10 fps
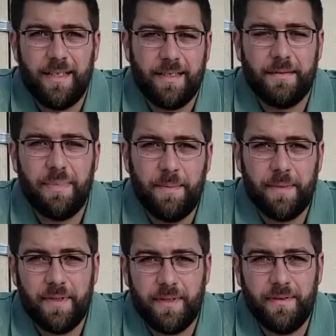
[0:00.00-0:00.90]
Some
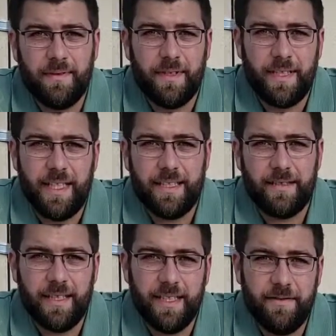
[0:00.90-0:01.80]
people eat
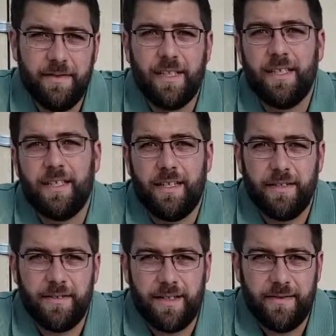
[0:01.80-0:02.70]
to live,
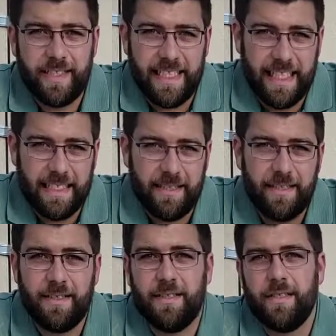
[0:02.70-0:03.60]
others live to eat.
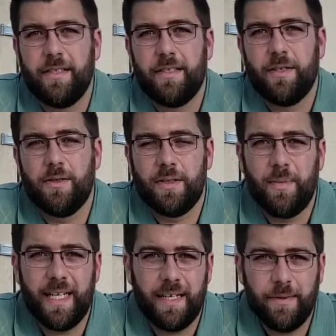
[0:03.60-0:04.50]
So
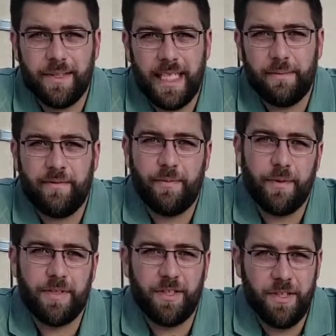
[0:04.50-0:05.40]
depending on what type of
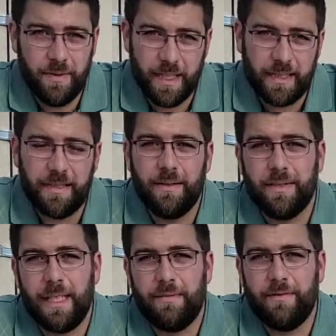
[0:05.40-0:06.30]
person you are and
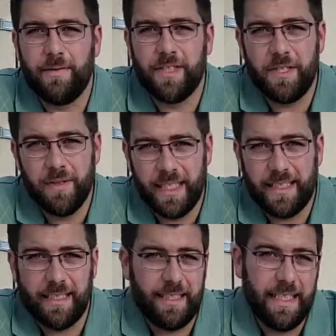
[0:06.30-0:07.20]
what type of foods you like
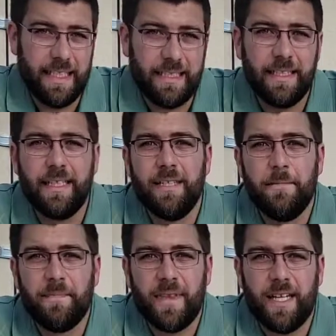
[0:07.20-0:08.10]
to eat,
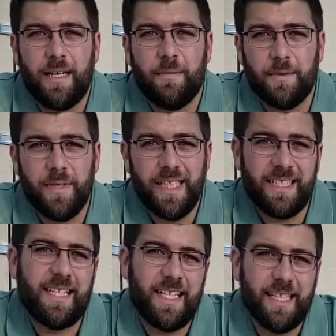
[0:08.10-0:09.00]
there really
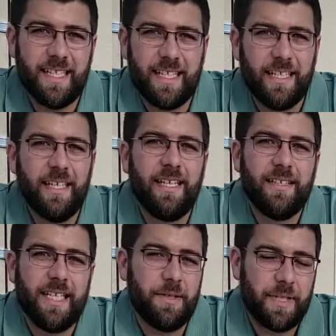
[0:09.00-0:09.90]
isn't anything
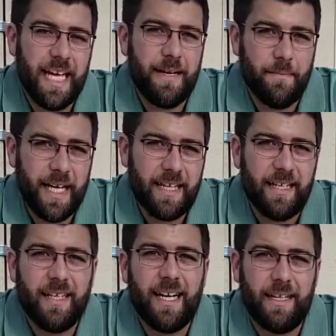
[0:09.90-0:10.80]
that you can't make
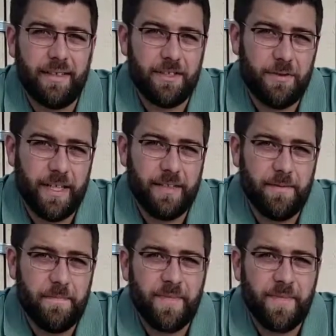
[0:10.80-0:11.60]
on the trail.